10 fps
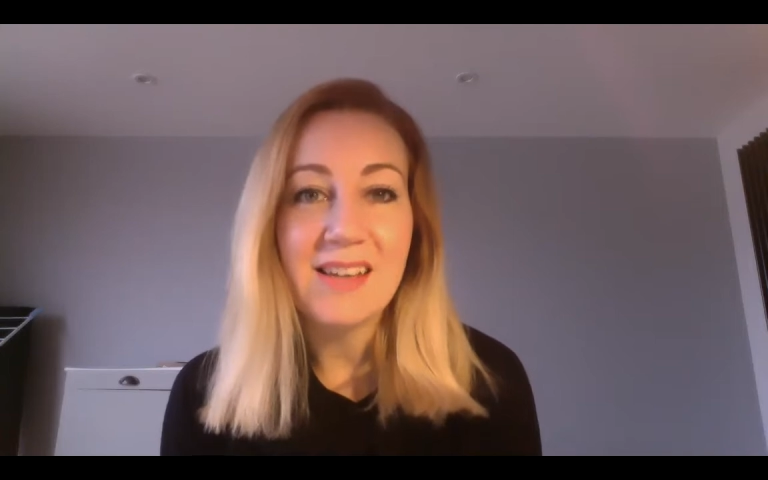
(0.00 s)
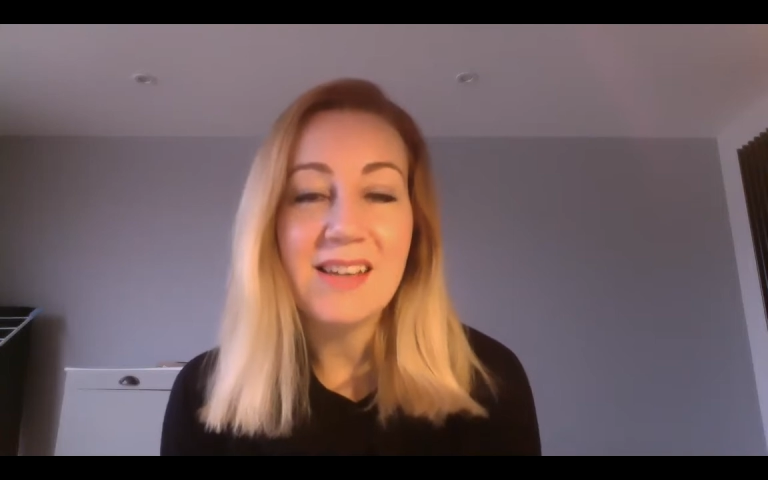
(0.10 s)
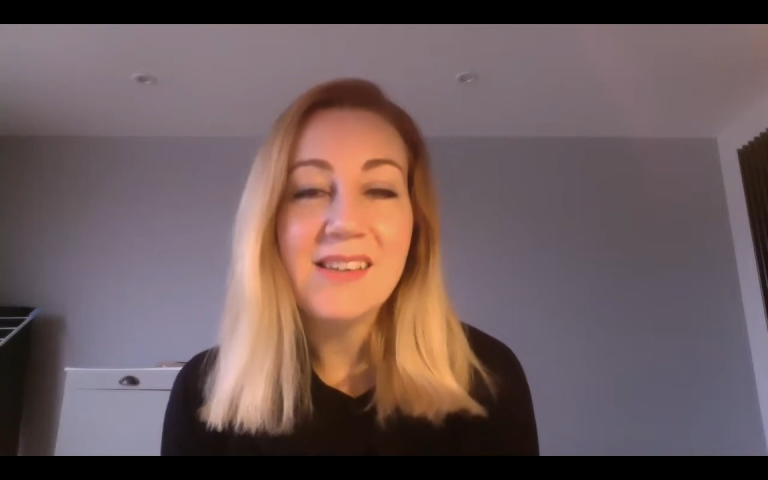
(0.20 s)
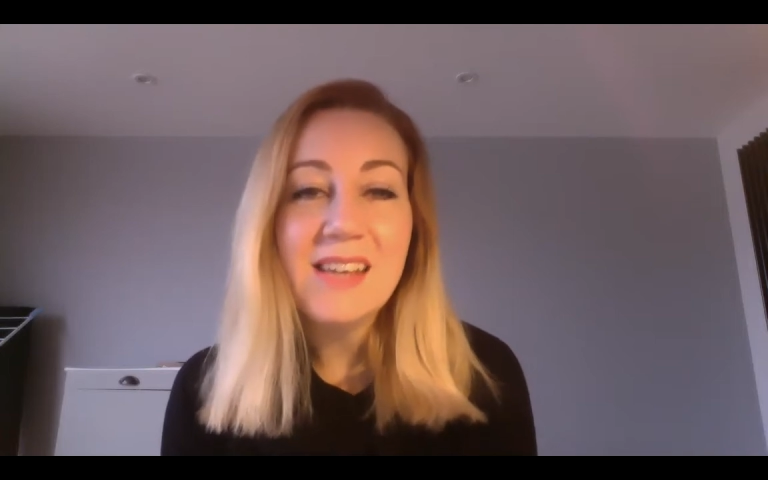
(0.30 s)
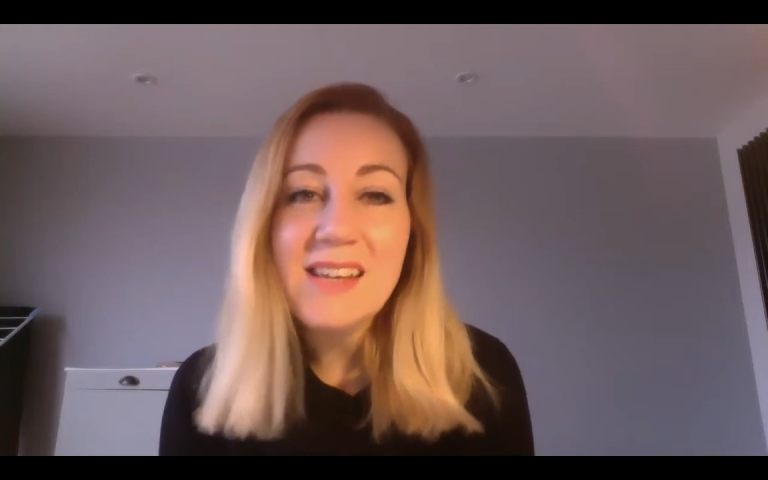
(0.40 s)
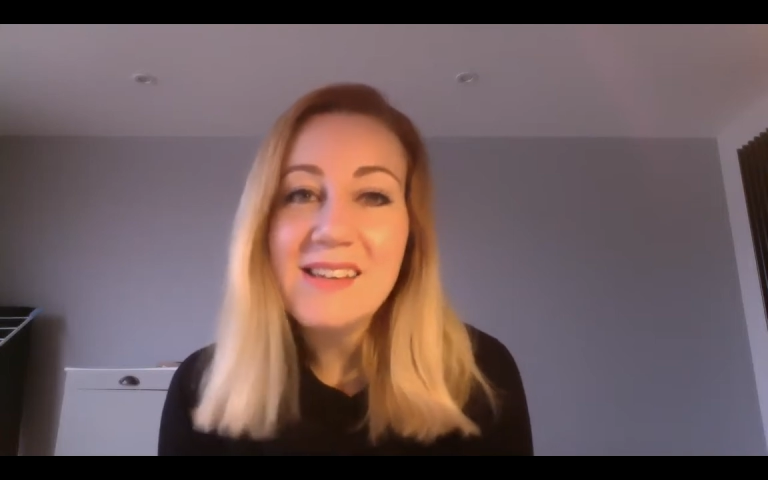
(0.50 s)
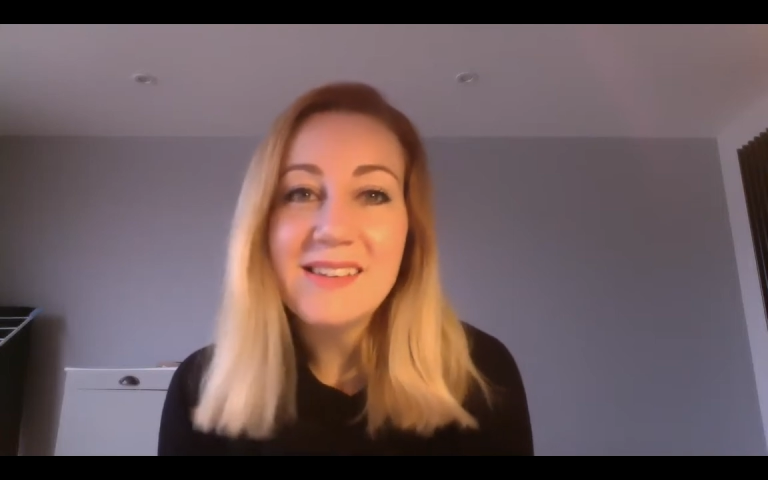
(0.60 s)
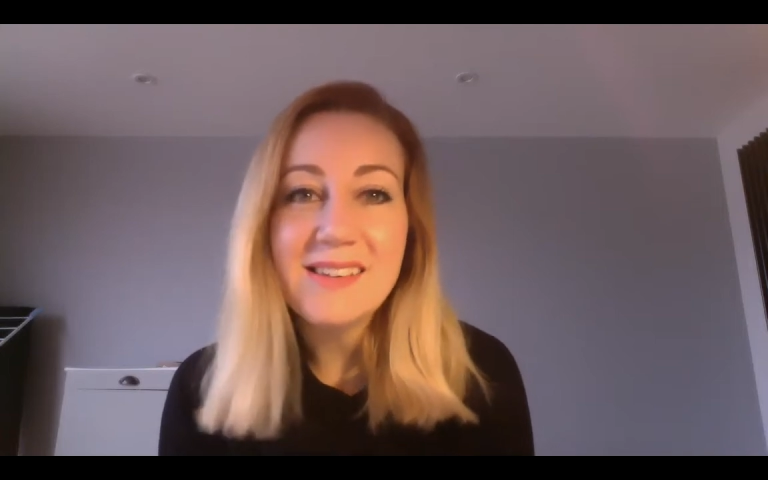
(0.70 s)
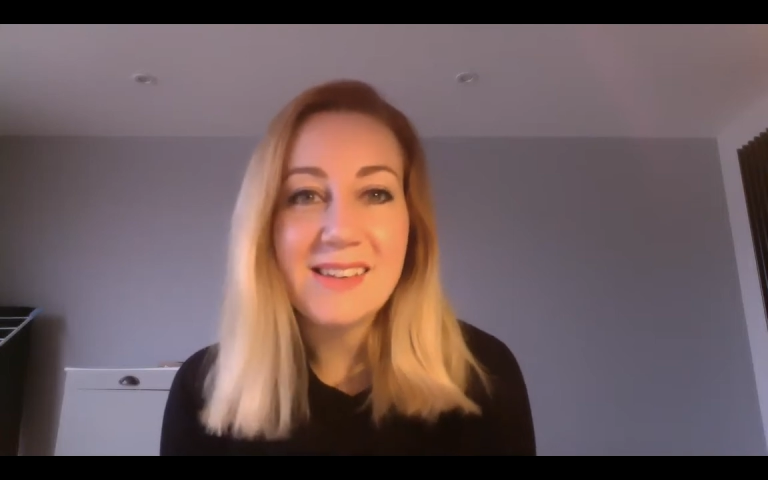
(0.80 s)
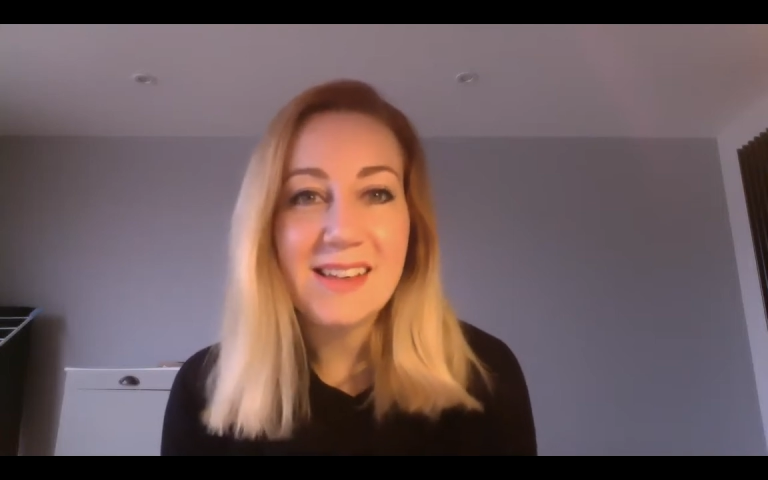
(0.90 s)
And it's
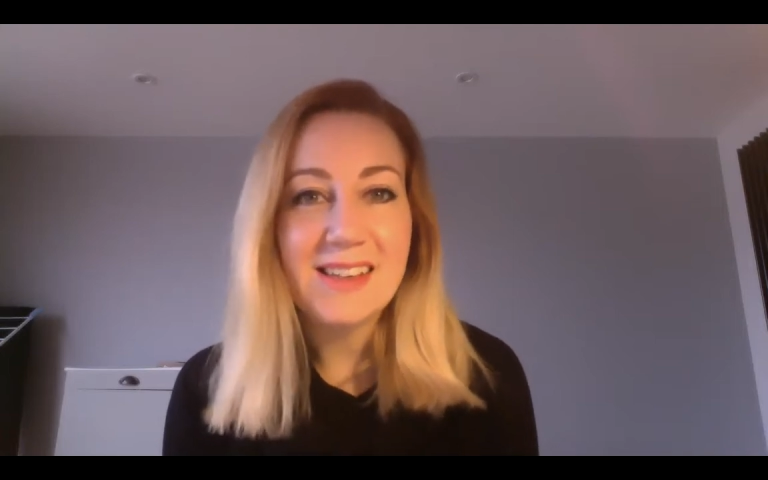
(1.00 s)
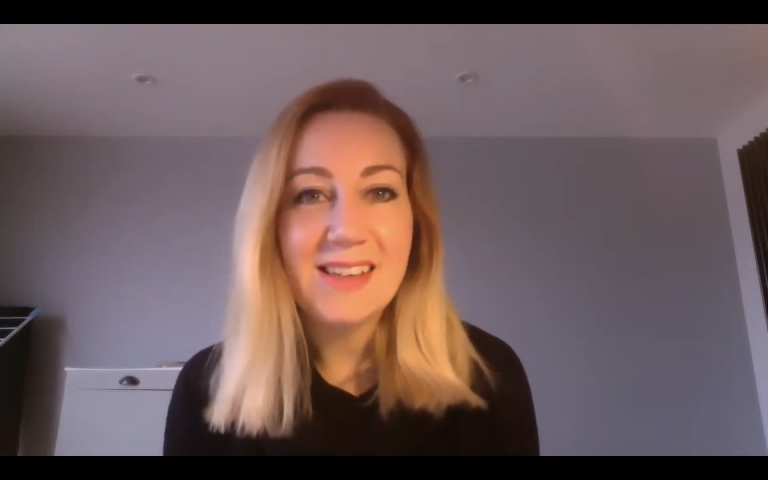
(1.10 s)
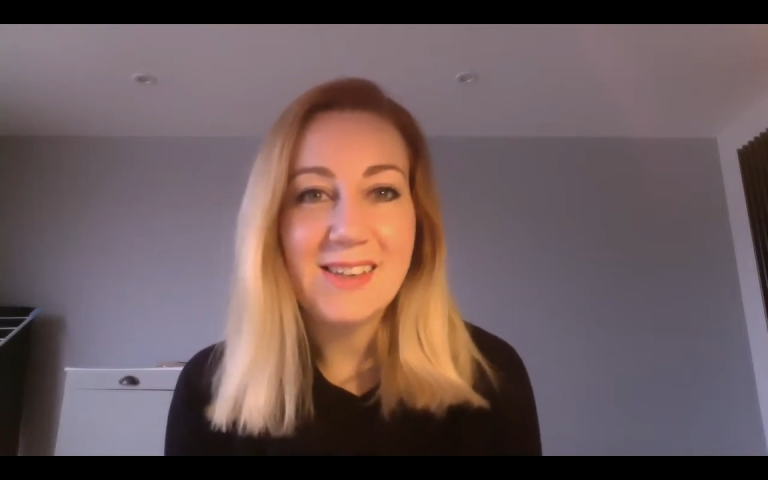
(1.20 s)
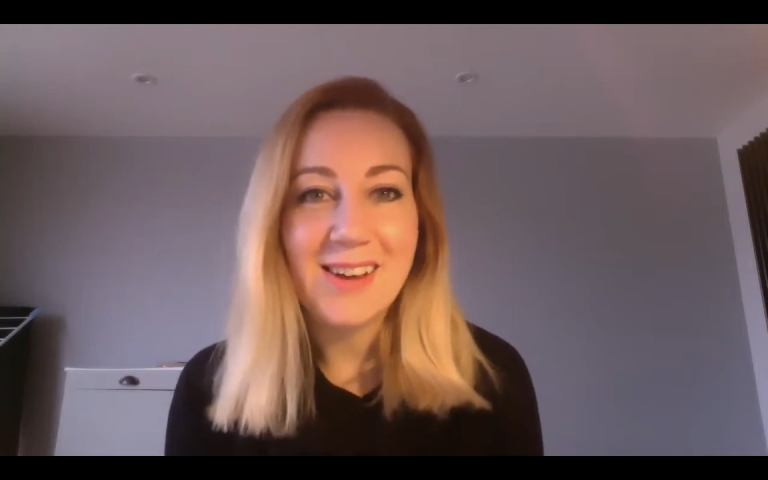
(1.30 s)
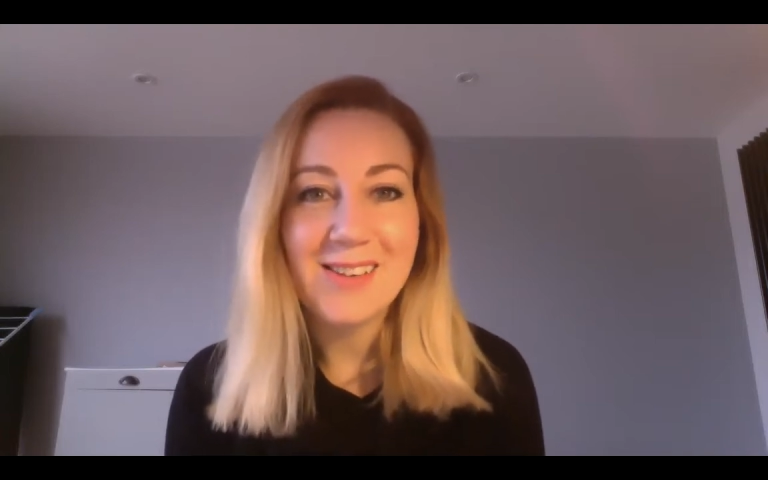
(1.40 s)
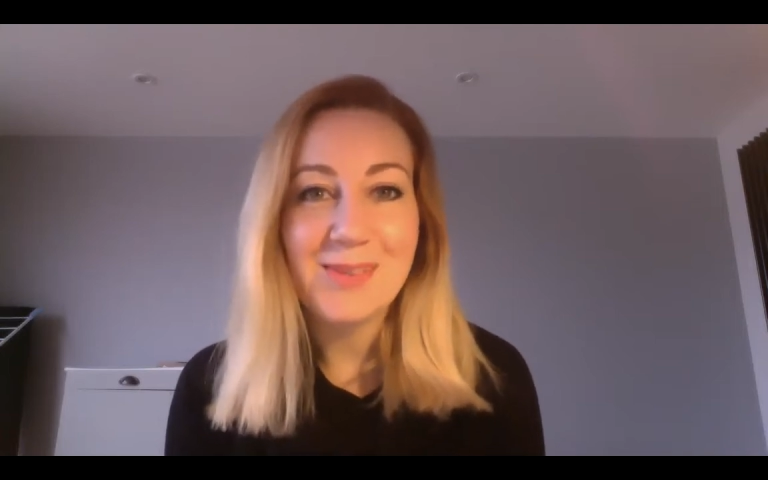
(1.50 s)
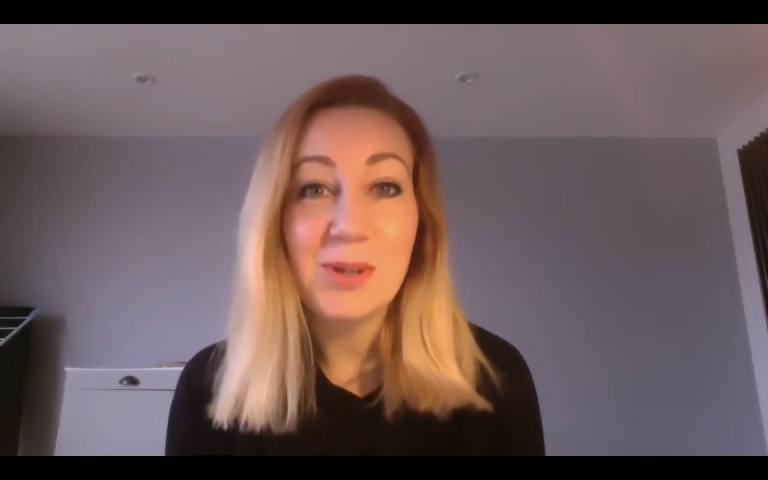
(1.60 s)
easier said than done,